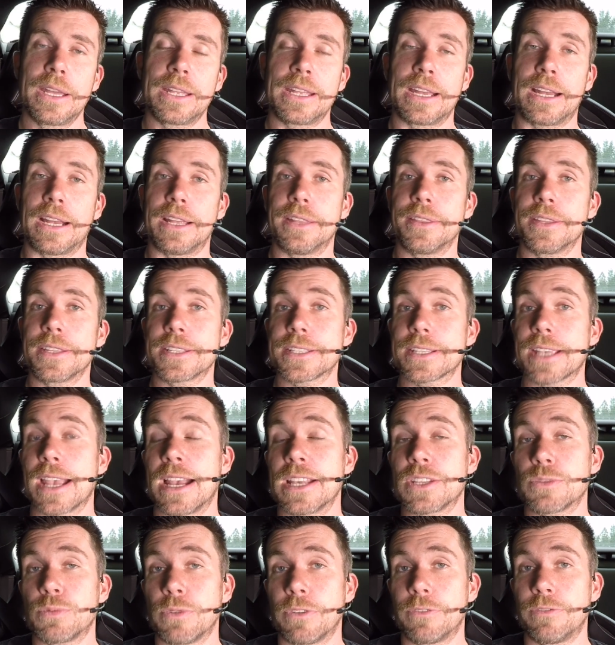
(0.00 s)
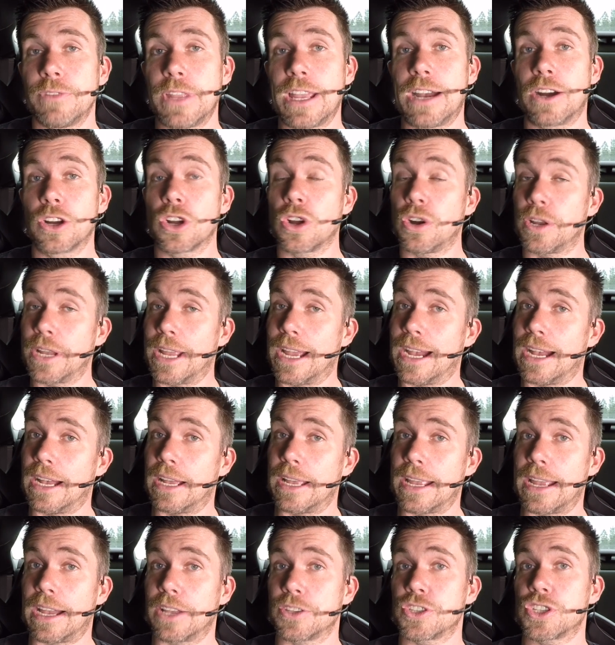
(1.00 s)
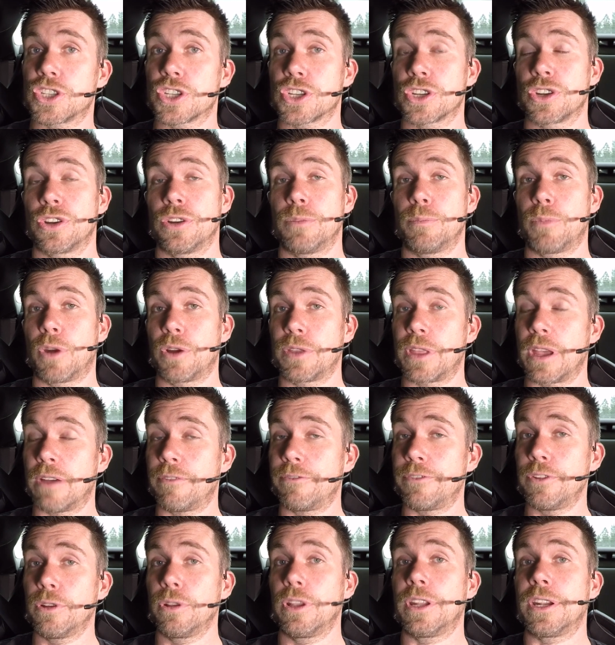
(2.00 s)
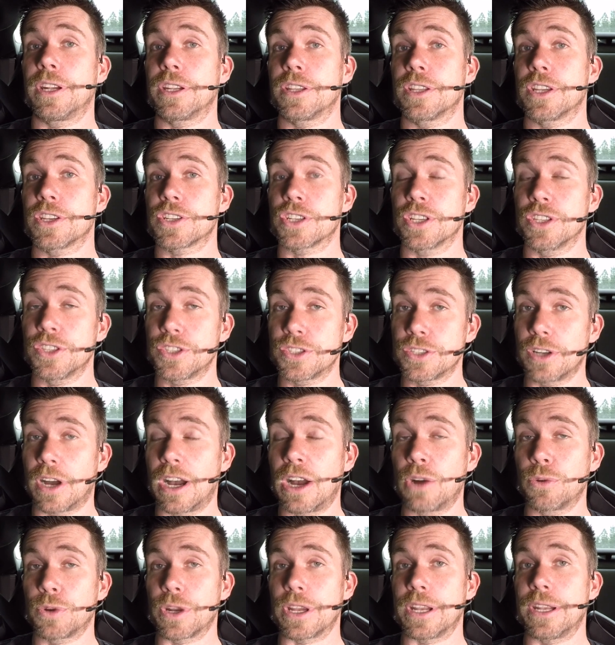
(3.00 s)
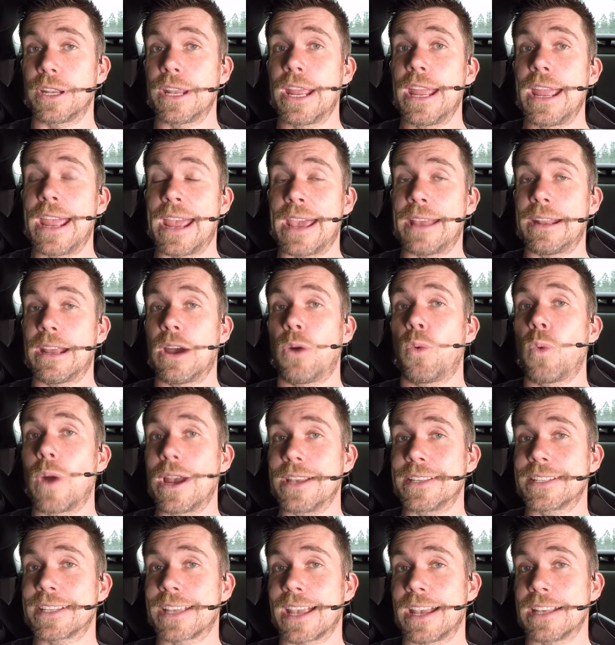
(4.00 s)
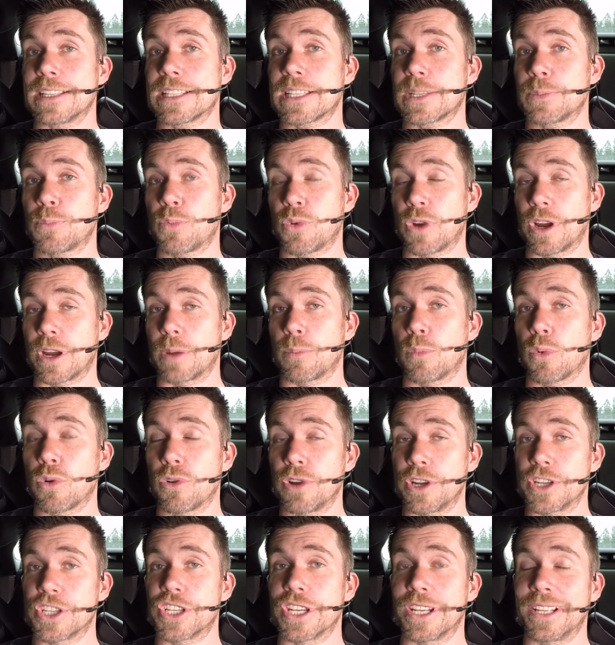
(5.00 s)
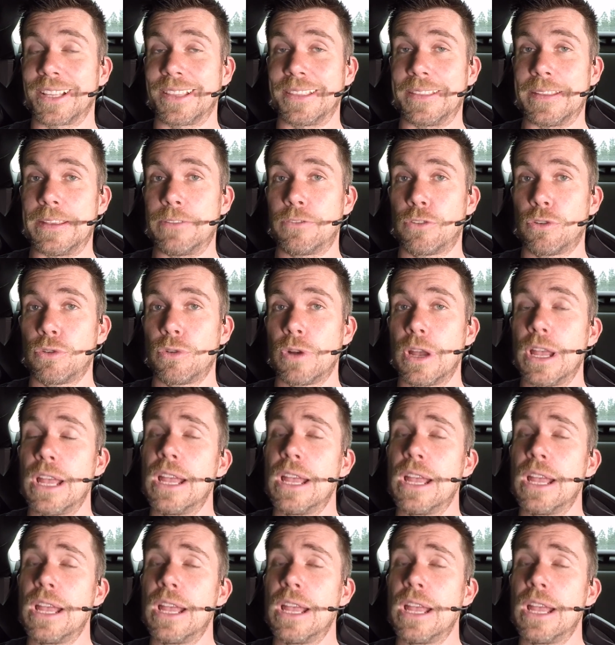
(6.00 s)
Now in this case we've now got our tune, both our fuel and ignition, dialed in at our wastegate spring pressure level.